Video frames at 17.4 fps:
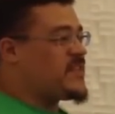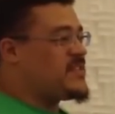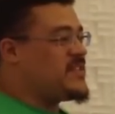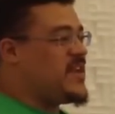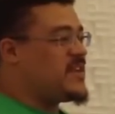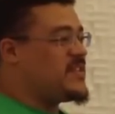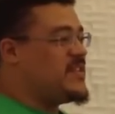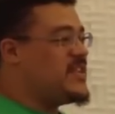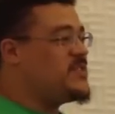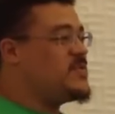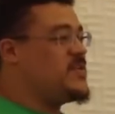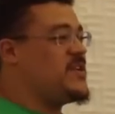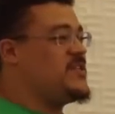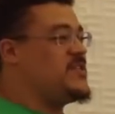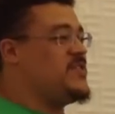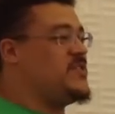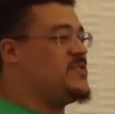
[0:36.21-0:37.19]
techniques we
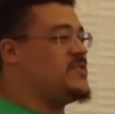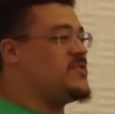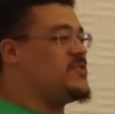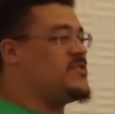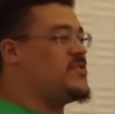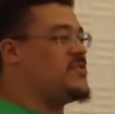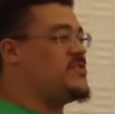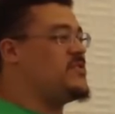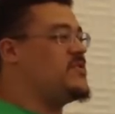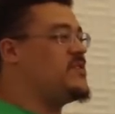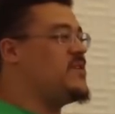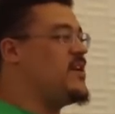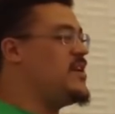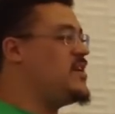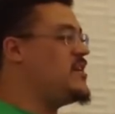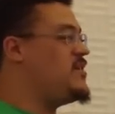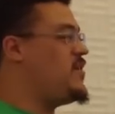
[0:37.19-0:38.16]
can use to
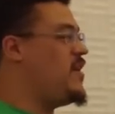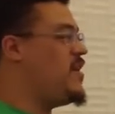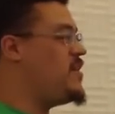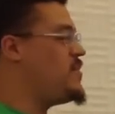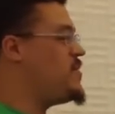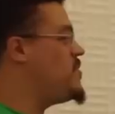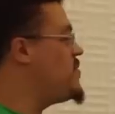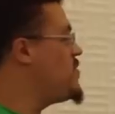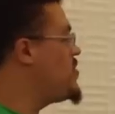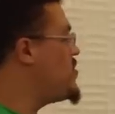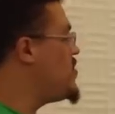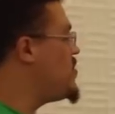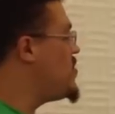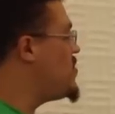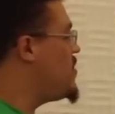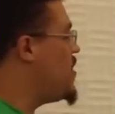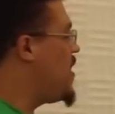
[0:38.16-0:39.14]
kind of help them
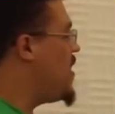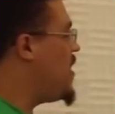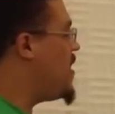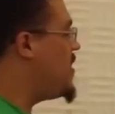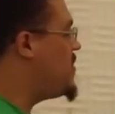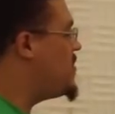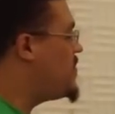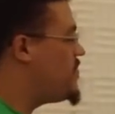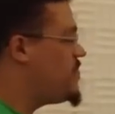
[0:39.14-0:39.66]
to